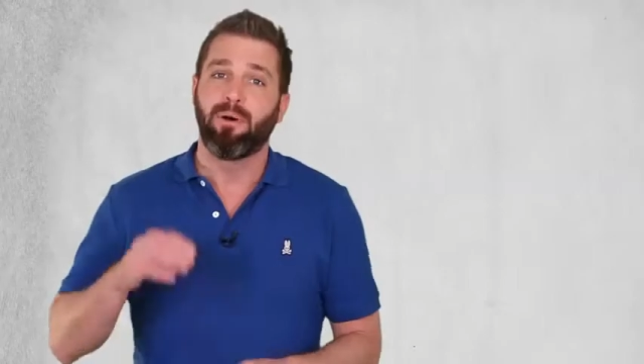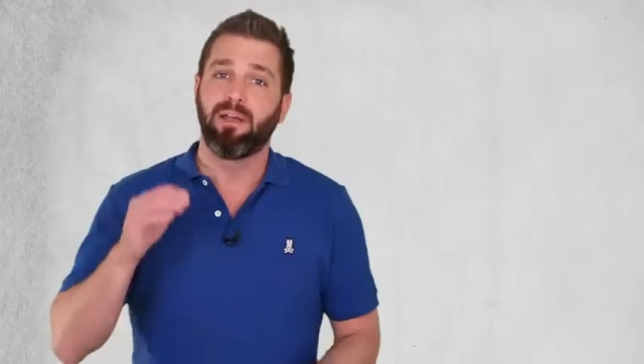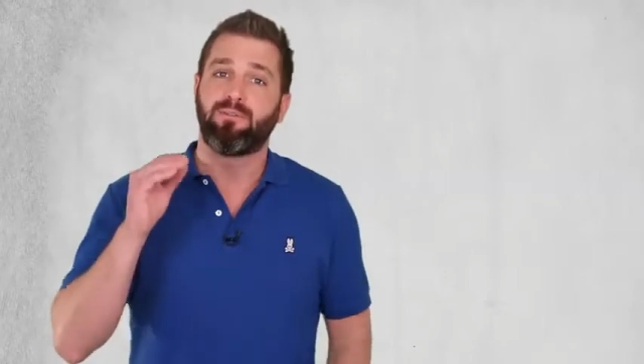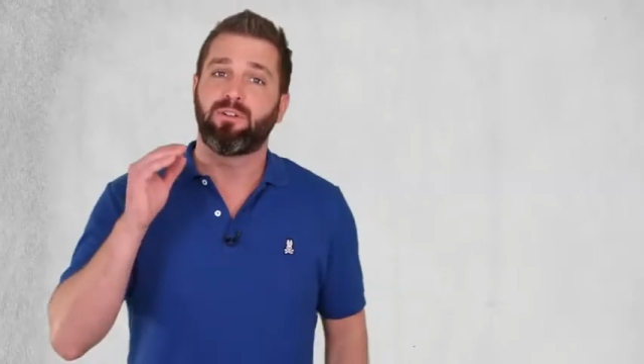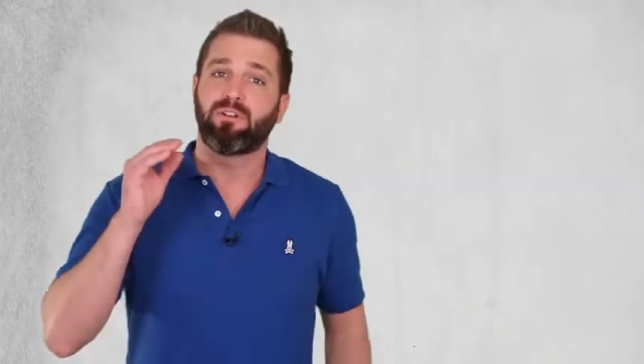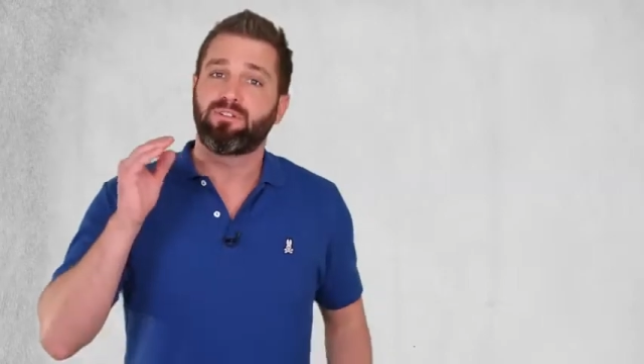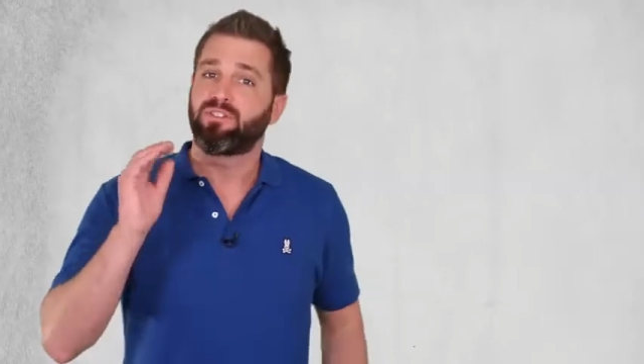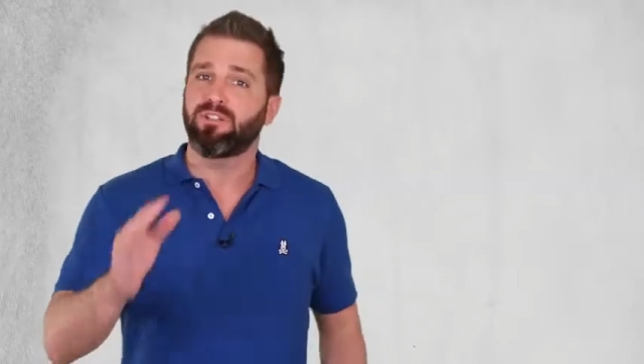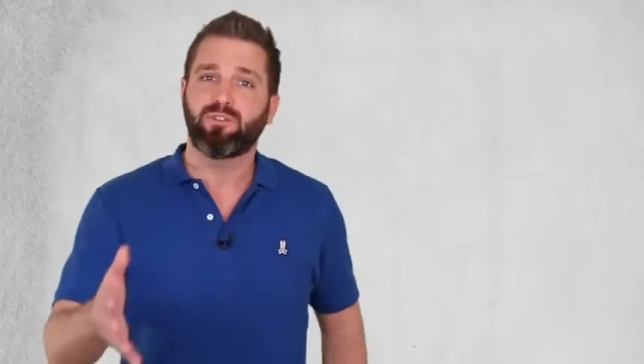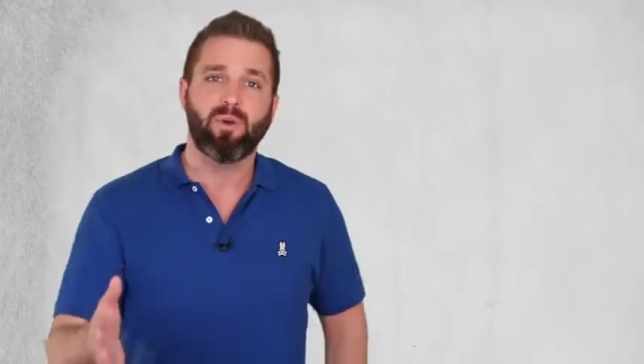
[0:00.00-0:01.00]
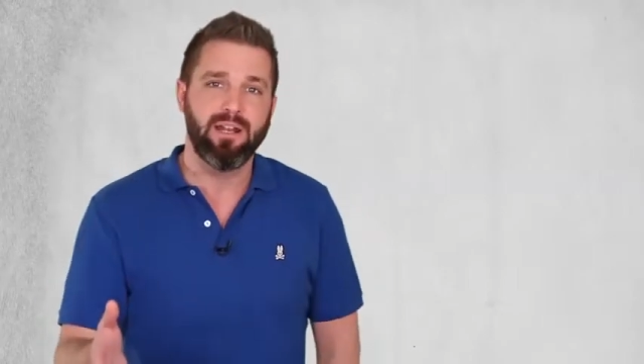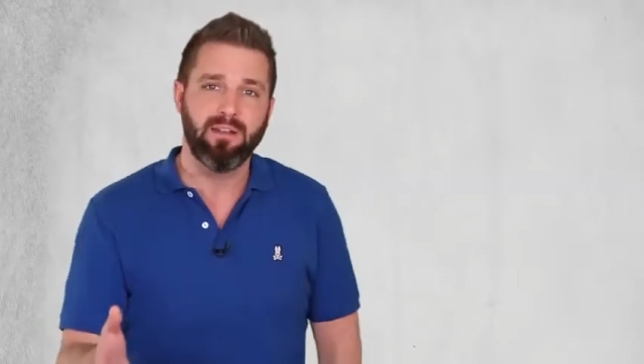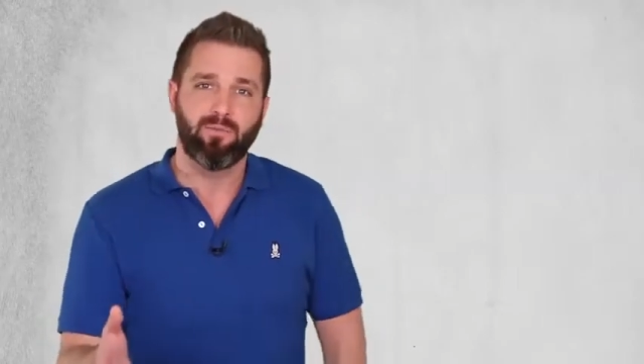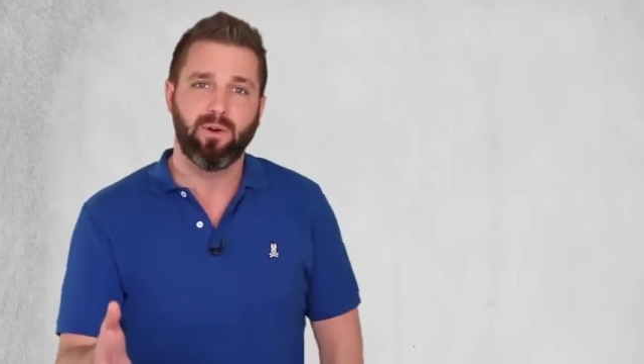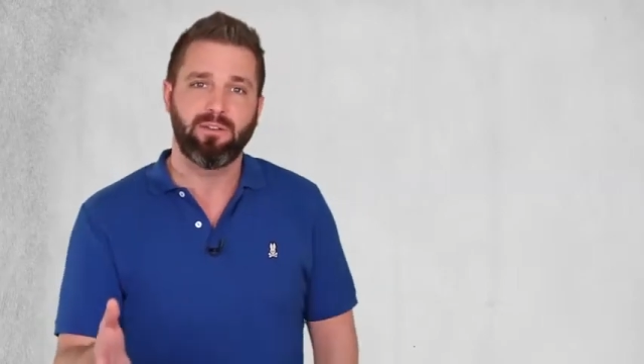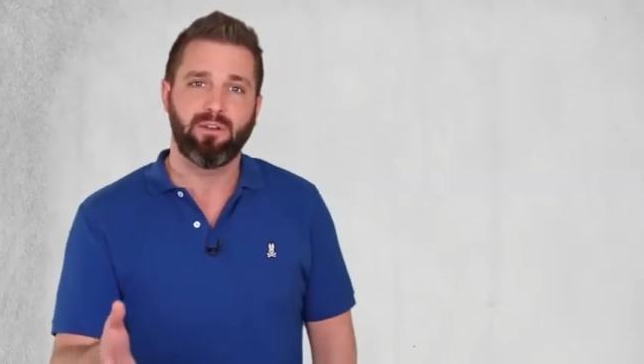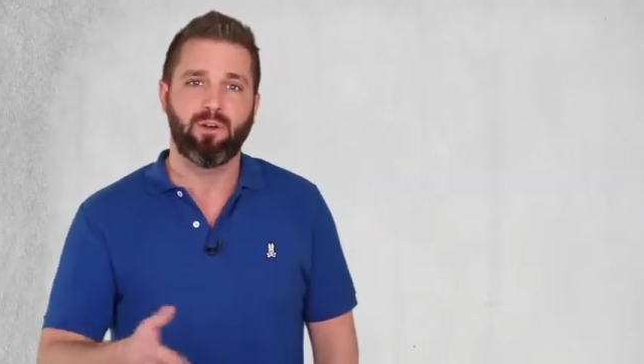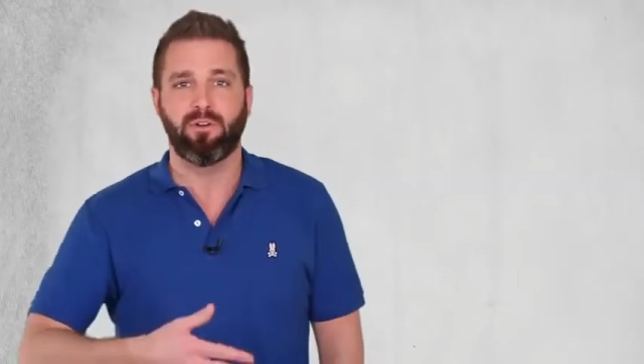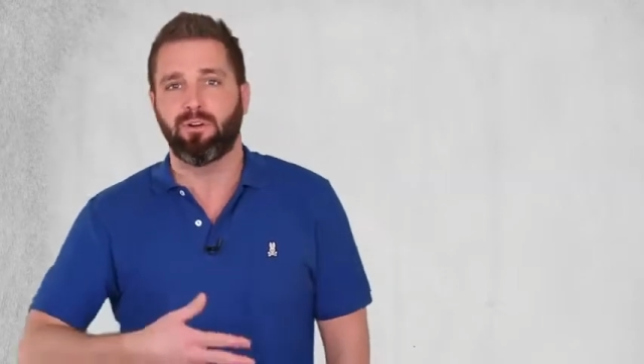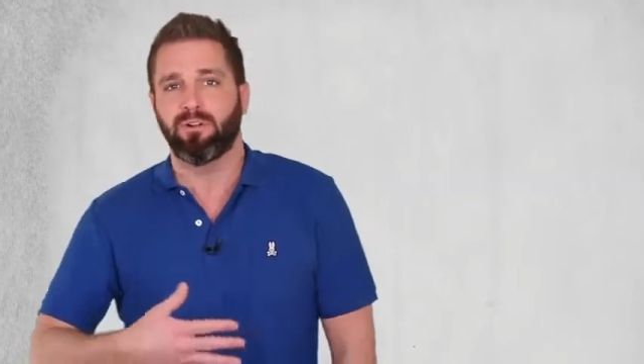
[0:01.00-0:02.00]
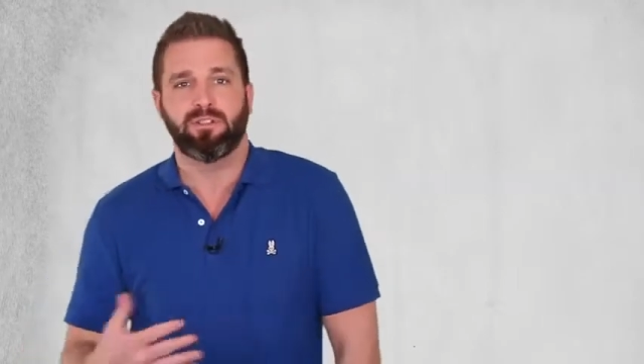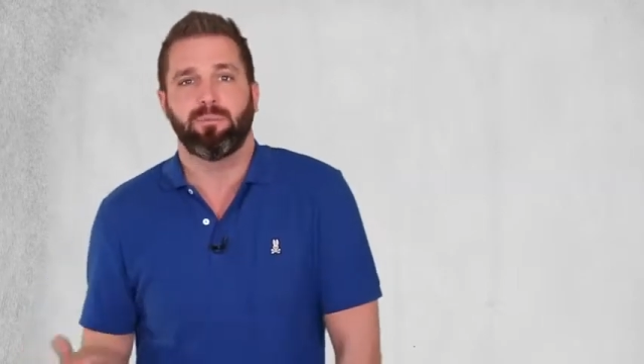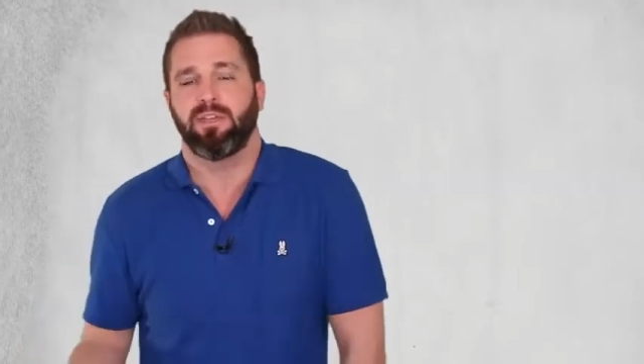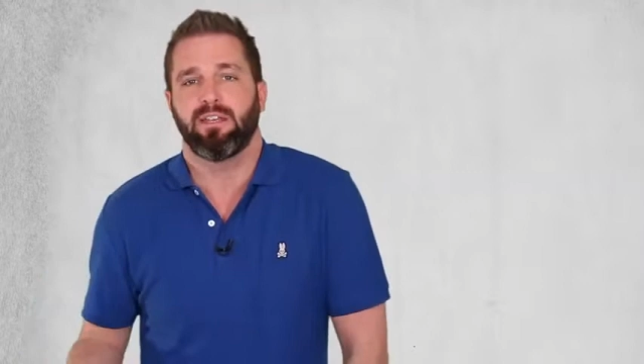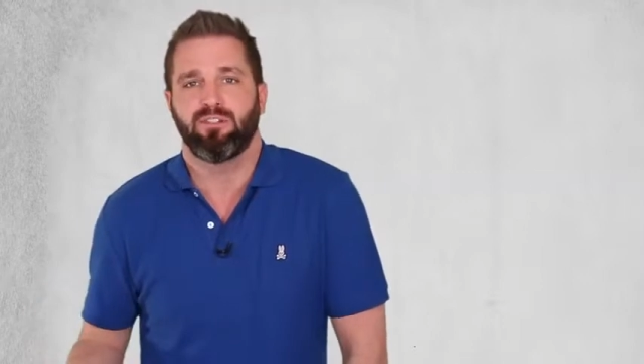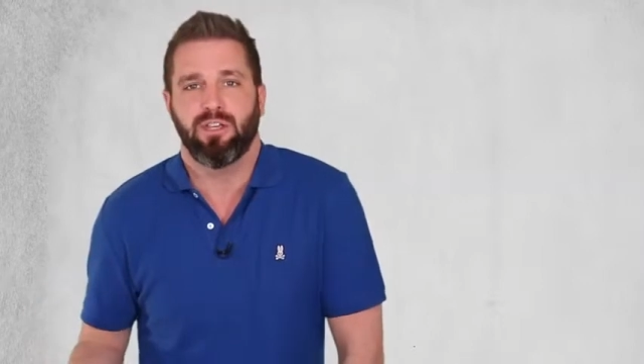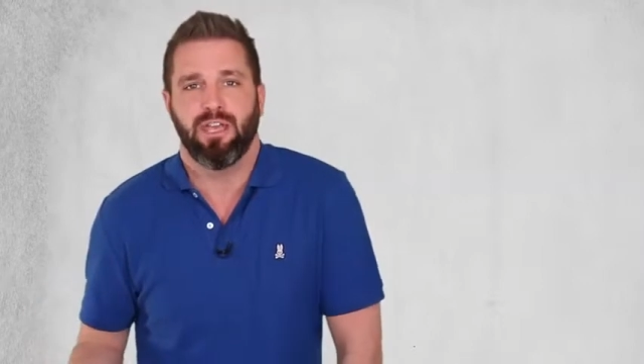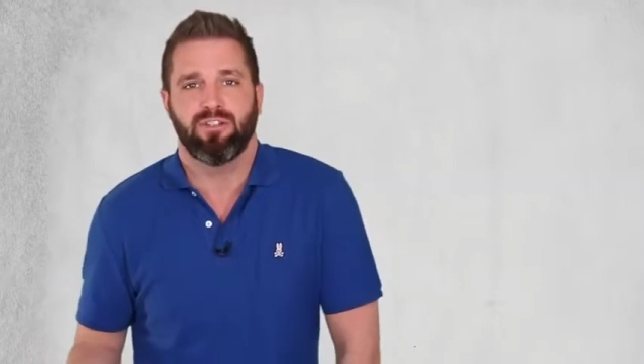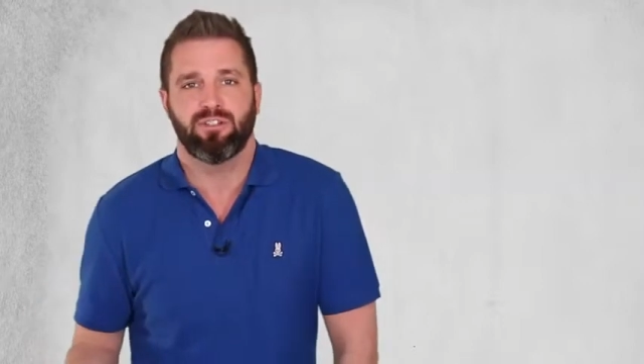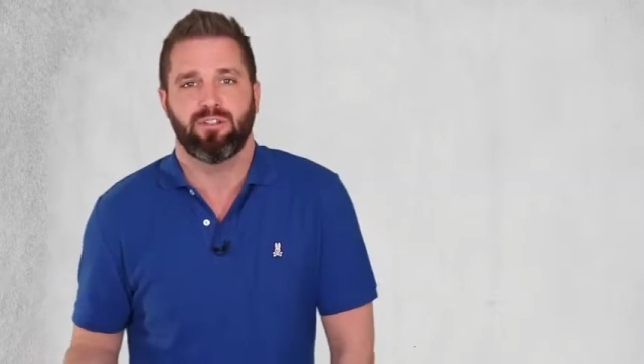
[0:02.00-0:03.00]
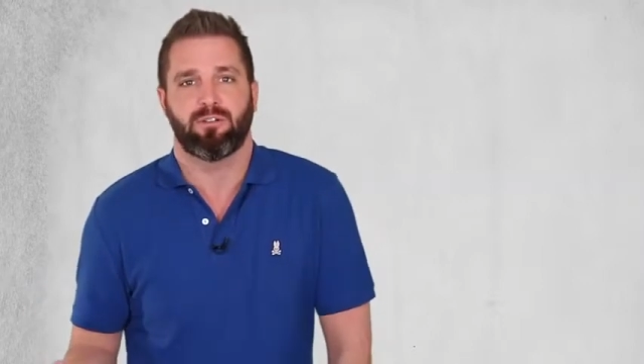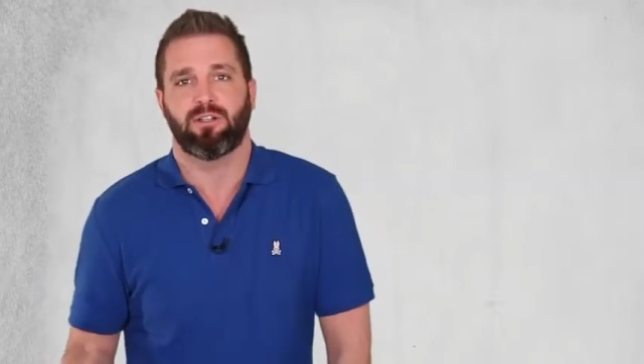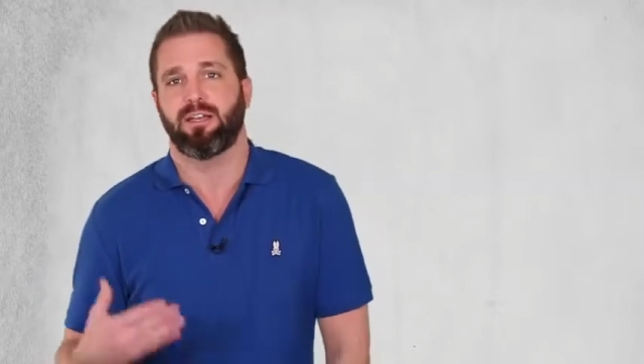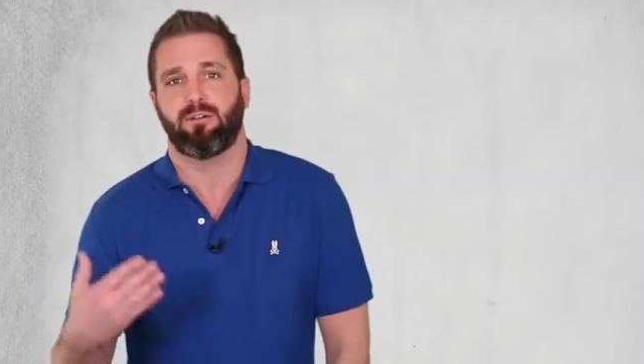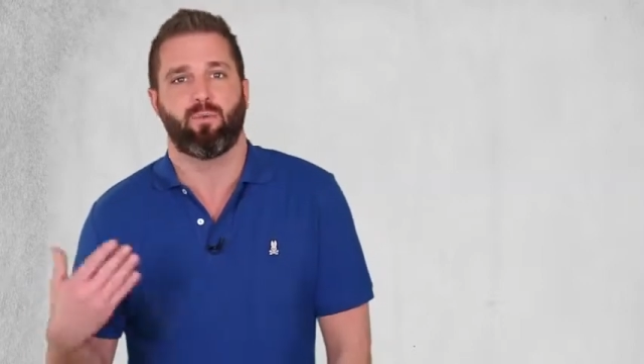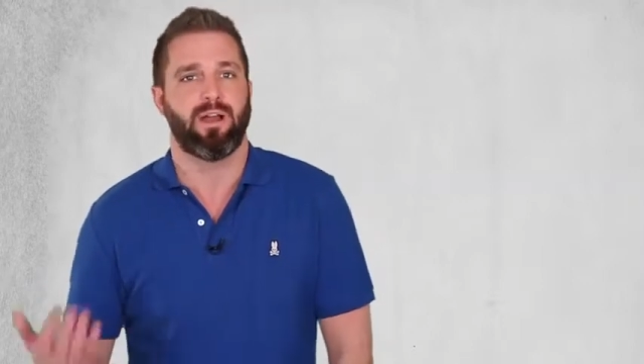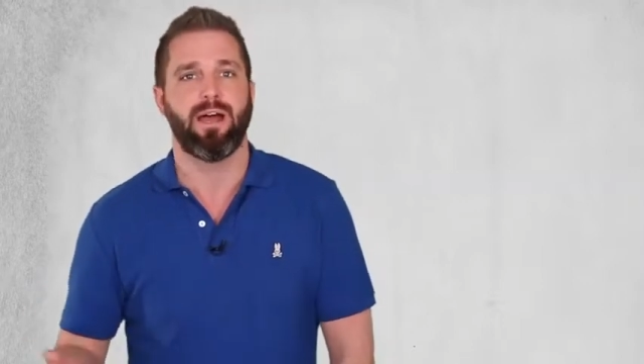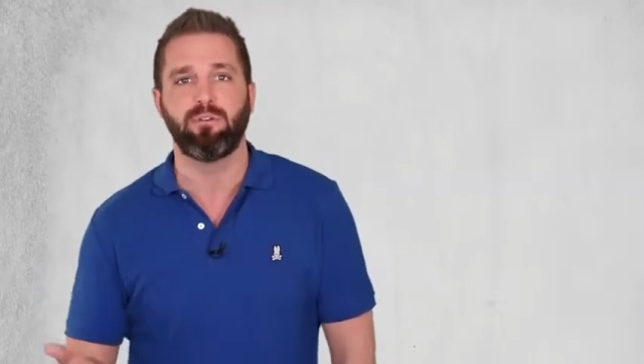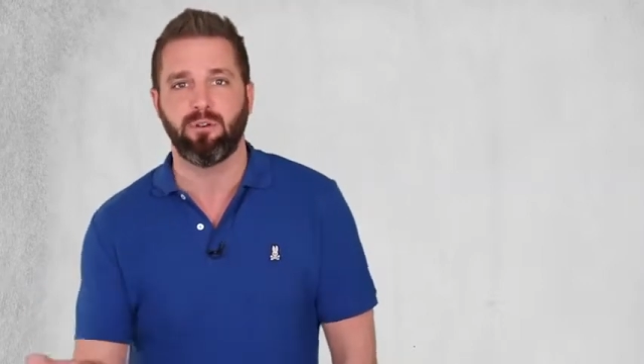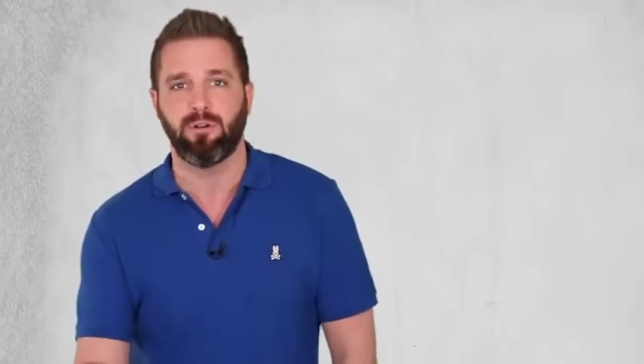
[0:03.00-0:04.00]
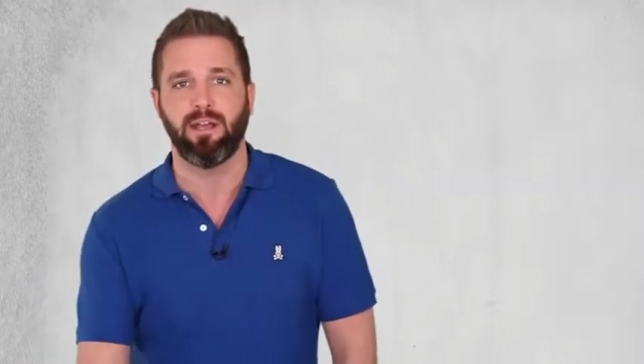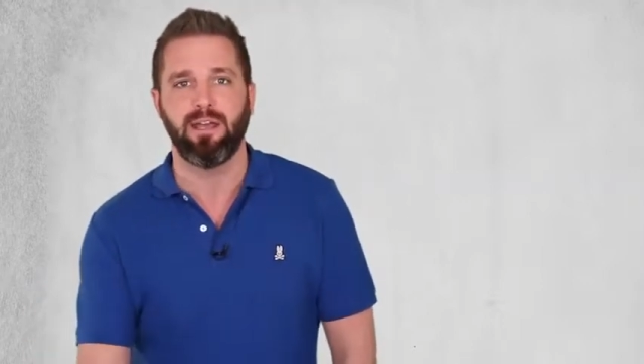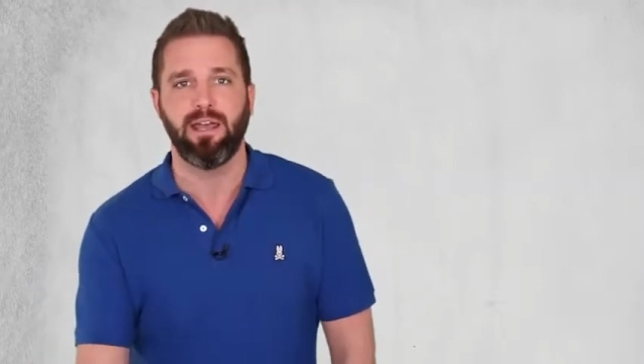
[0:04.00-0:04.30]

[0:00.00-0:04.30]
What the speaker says: But if you're just writing a voiceover or something educational like what I'm doing right